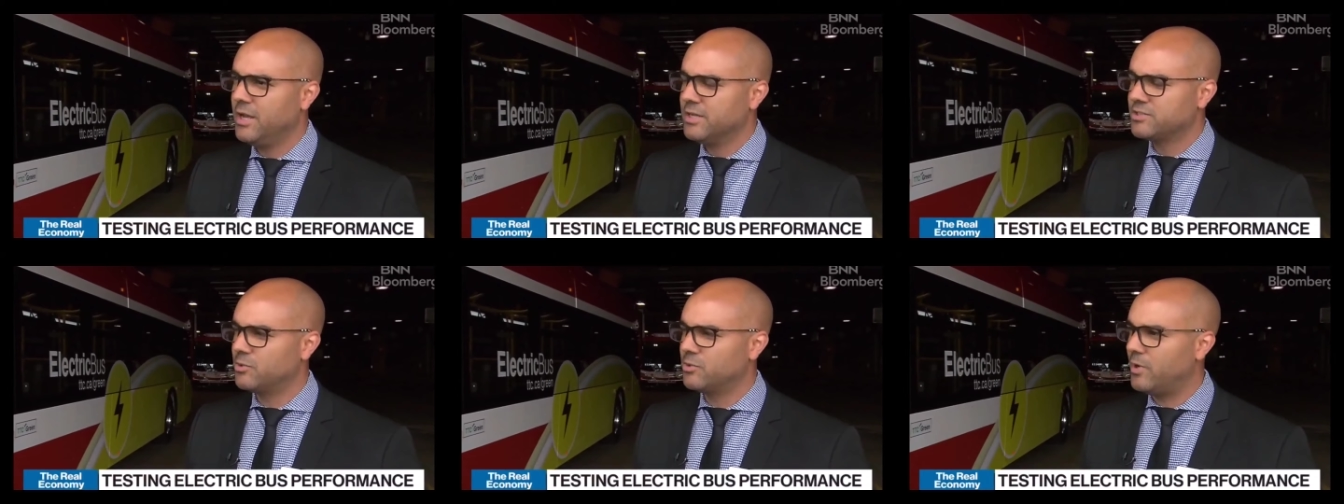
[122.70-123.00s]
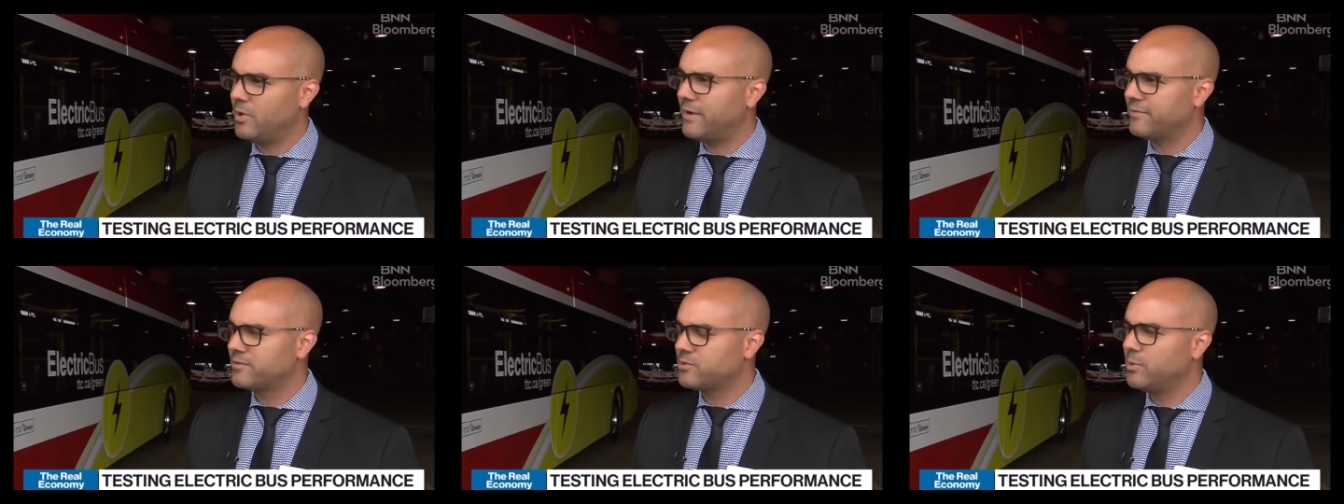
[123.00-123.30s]
So
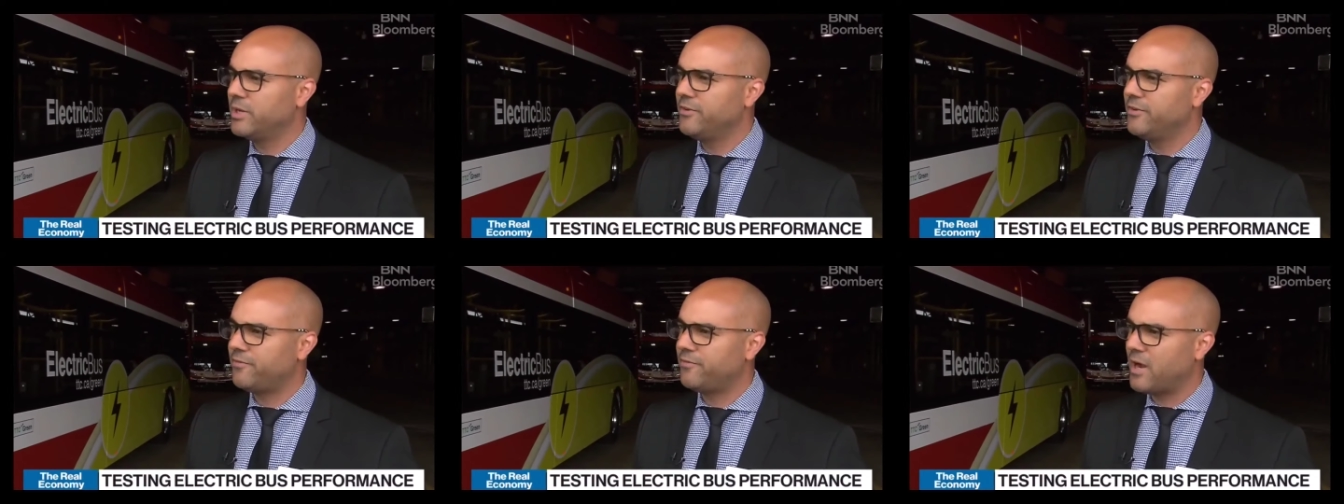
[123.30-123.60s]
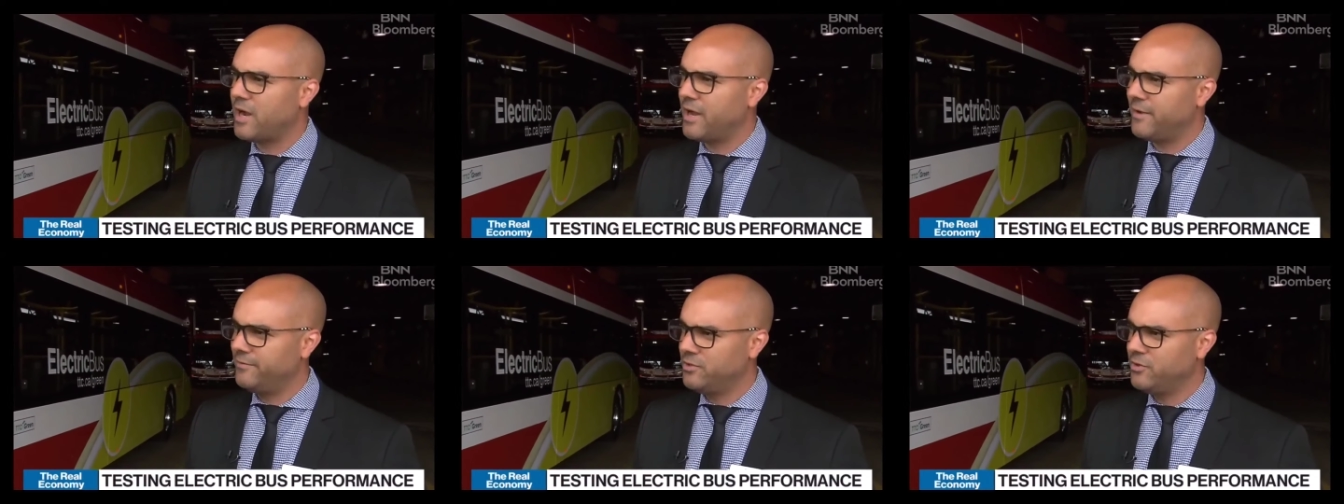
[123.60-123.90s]
we'll have
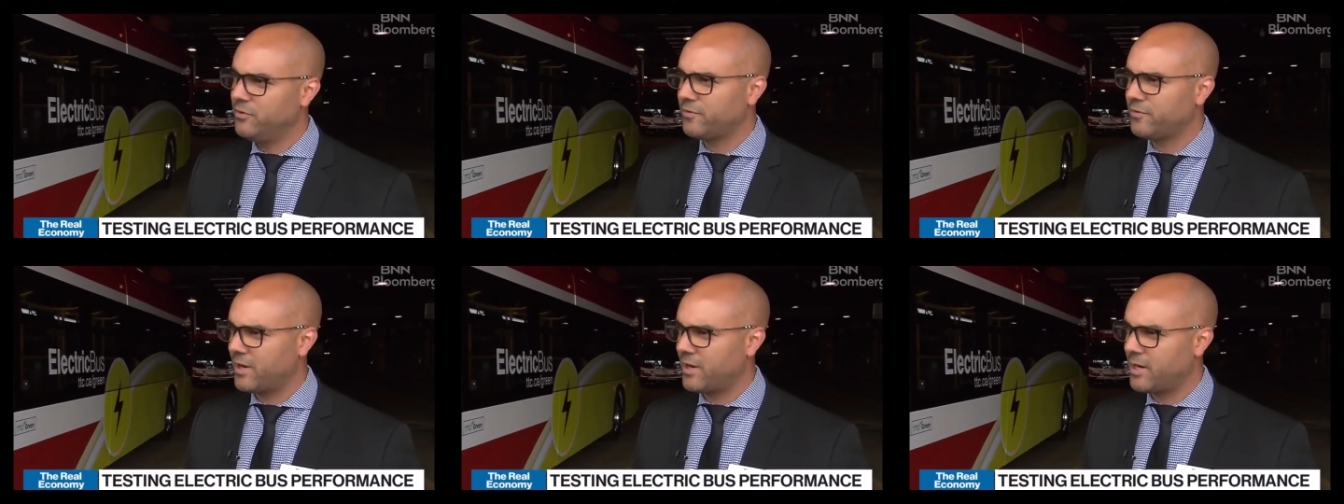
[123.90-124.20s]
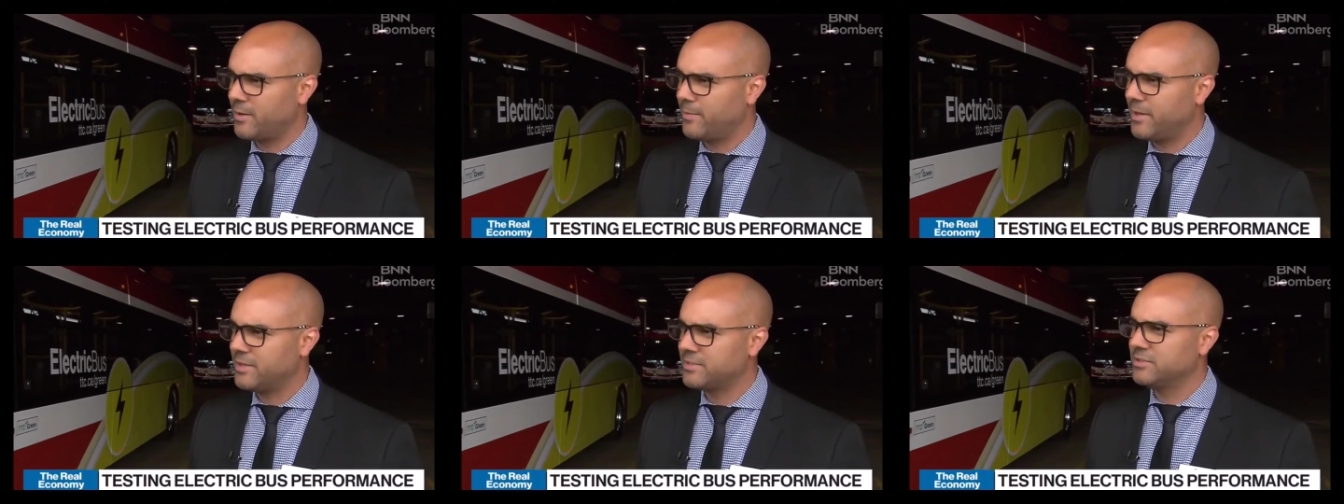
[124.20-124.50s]
25 New
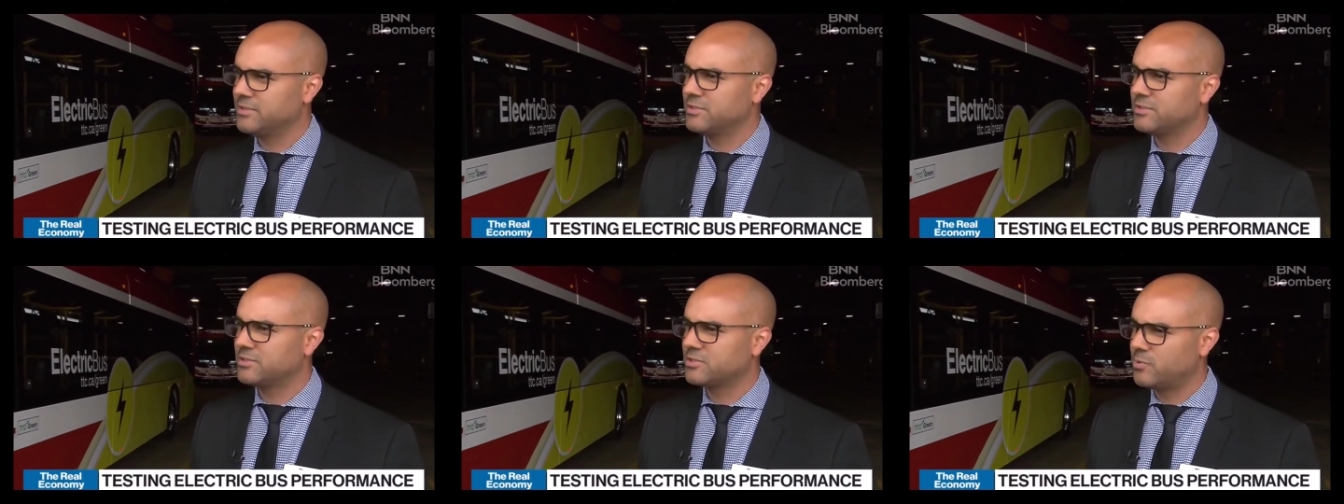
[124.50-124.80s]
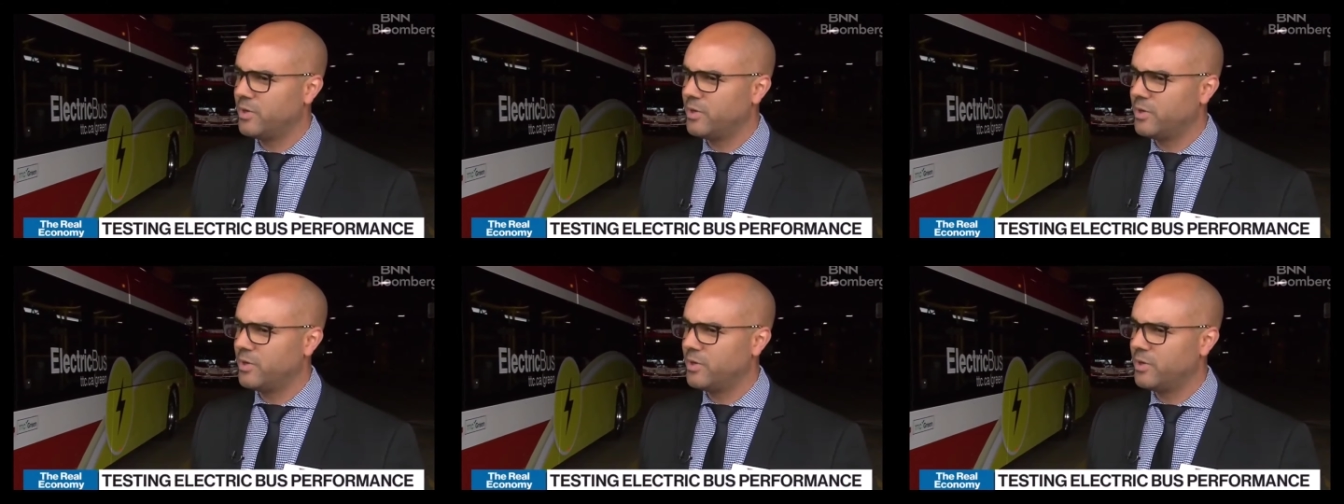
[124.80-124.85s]
Flyer buses,